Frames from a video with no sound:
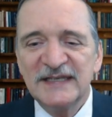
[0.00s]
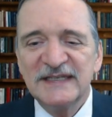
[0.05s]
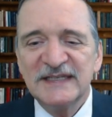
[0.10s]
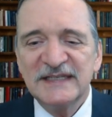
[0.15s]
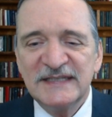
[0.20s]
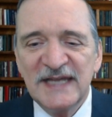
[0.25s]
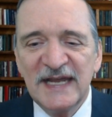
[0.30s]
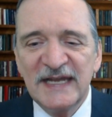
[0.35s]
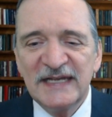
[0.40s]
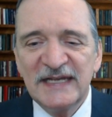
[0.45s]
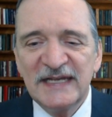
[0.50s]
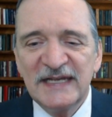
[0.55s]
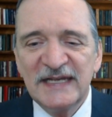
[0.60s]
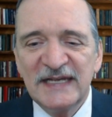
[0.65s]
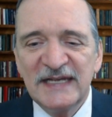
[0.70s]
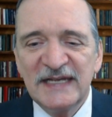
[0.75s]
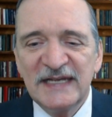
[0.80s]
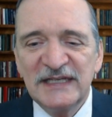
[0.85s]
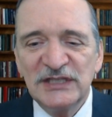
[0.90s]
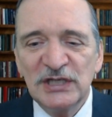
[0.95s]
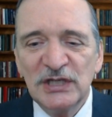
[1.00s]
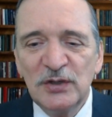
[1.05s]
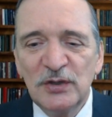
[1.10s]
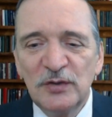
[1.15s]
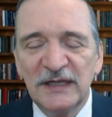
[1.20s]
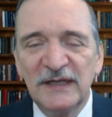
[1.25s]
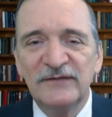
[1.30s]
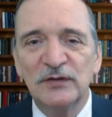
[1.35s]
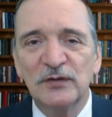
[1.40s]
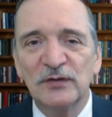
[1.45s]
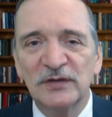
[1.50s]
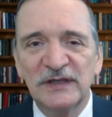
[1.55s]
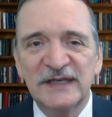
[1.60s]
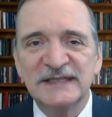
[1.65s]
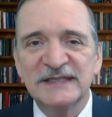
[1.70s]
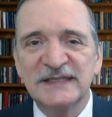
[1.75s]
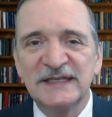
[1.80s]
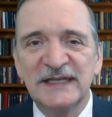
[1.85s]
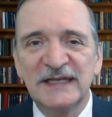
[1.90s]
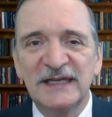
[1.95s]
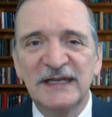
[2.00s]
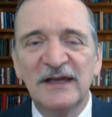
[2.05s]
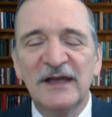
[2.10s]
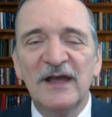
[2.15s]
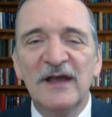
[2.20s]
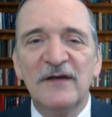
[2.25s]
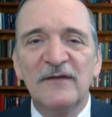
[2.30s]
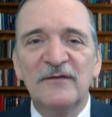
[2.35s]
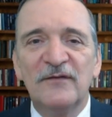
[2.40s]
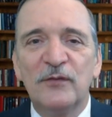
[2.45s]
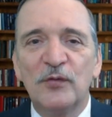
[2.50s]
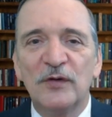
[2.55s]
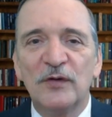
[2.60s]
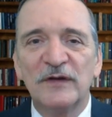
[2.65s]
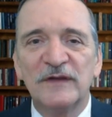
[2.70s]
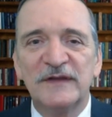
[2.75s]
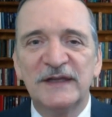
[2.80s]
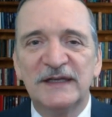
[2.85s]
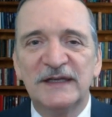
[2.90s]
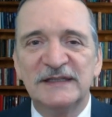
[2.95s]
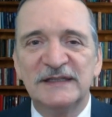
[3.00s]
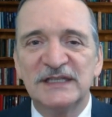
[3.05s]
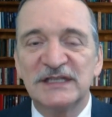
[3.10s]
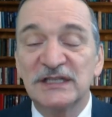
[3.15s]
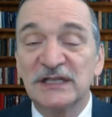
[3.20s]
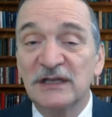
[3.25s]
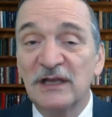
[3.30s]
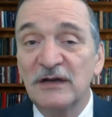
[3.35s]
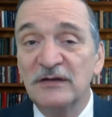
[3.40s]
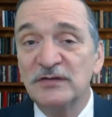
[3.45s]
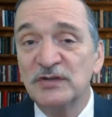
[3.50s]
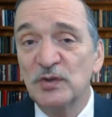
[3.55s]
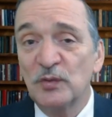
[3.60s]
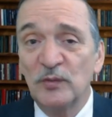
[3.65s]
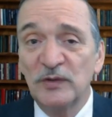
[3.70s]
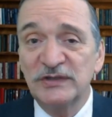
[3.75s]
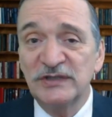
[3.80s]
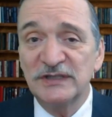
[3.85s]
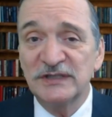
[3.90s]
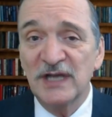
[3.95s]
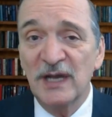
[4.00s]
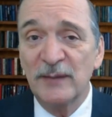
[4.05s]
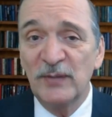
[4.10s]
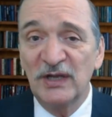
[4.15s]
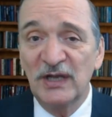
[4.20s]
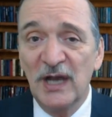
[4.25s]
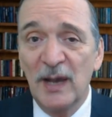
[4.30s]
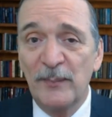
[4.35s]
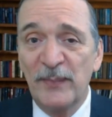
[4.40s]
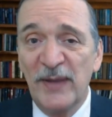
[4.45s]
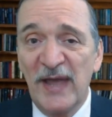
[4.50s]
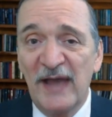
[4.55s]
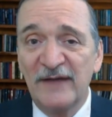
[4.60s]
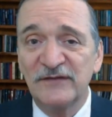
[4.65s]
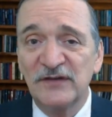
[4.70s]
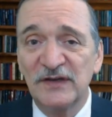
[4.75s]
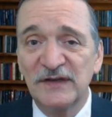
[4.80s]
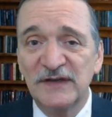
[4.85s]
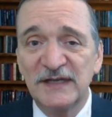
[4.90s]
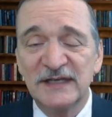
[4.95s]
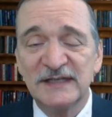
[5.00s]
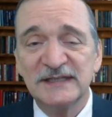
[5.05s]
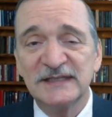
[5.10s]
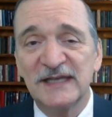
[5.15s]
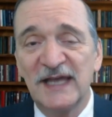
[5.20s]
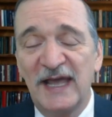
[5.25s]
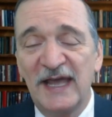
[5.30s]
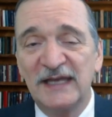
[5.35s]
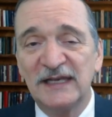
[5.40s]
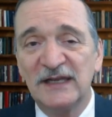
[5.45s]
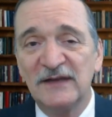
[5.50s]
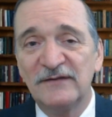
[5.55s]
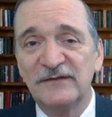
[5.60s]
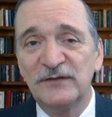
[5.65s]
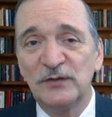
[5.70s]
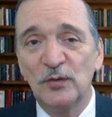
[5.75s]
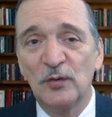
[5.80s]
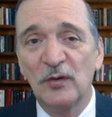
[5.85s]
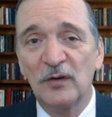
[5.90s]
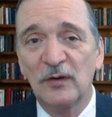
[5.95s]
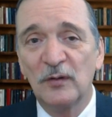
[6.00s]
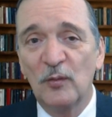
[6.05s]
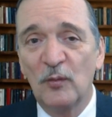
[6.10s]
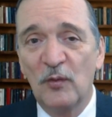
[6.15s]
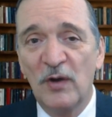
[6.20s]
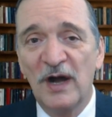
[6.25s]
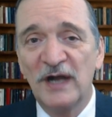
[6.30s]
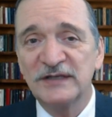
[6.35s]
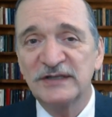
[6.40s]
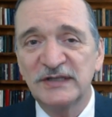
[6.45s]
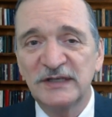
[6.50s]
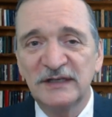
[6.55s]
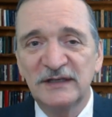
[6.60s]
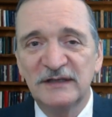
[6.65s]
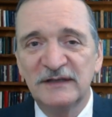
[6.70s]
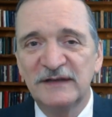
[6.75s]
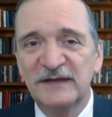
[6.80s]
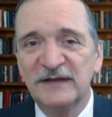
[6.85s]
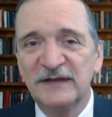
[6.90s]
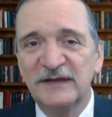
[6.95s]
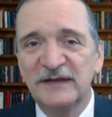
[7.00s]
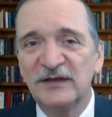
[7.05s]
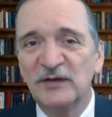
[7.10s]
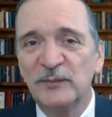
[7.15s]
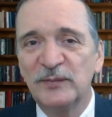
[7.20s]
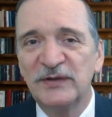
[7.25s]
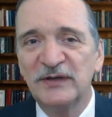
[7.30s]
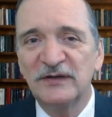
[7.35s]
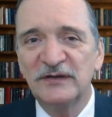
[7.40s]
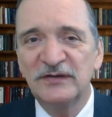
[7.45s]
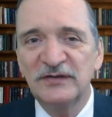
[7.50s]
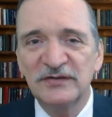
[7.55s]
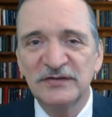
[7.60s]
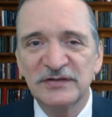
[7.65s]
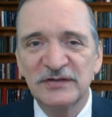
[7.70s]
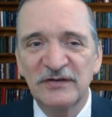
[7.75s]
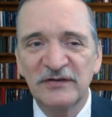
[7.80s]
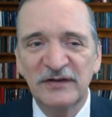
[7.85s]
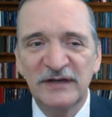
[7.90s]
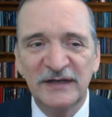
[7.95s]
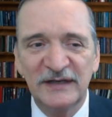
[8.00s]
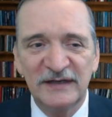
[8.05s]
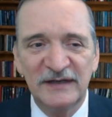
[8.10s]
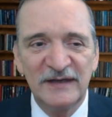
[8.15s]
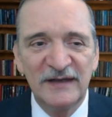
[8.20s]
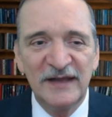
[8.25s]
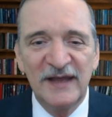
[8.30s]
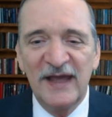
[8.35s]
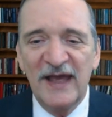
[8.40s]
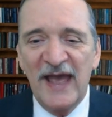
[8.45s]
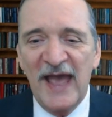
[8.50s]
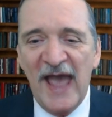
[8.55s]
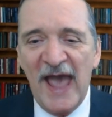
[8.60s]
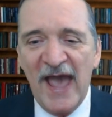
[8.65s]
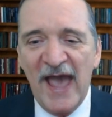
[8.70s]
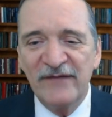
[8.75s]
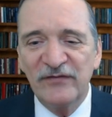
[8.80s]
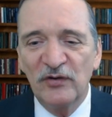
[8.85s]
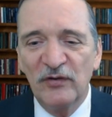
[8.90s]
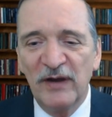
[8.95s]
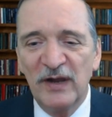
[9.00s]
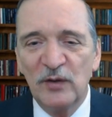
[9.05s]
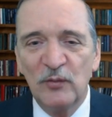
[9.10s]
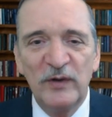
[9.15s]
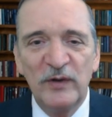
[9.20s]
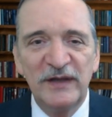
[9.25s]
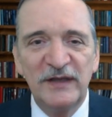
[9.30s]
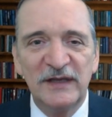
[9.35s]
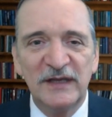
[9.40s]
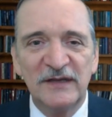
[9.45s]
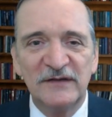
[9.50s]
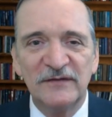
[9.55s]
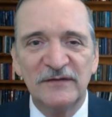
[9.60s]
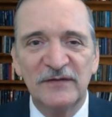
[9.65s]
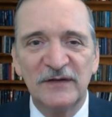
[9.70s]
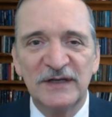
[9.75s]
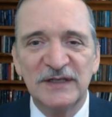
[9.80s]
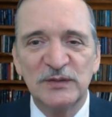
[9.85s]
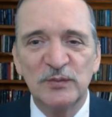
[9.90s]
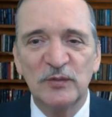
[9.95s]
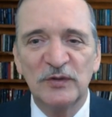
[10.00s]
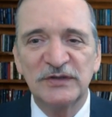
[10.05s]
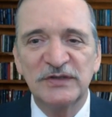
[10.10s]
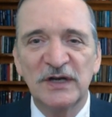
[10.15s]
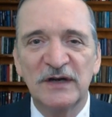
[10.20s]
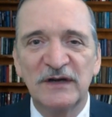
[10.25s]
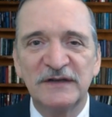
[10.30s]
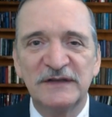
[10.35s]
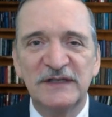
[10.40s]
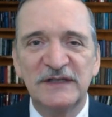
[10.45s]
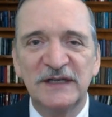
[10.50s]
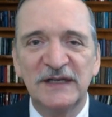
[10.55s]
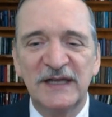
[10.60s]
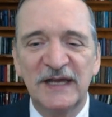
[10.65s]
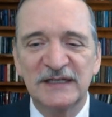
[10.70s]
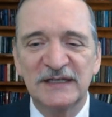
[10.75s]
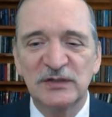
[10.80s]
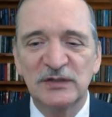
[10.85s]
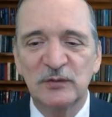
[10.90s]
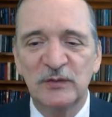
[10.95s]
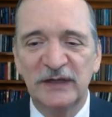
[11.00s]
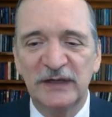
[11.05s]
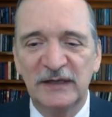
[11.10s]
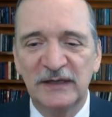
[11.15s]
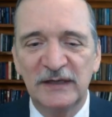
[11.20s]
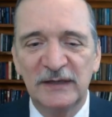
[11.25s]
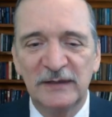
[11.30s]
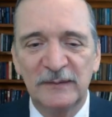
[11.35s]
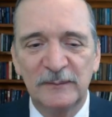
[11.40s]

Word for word: Stay tuned if you're listening for the disclosure, which is coming up after this. And if you are watching, it'll be on your screen. Have a great weekend, friends. We'll talk to you next week.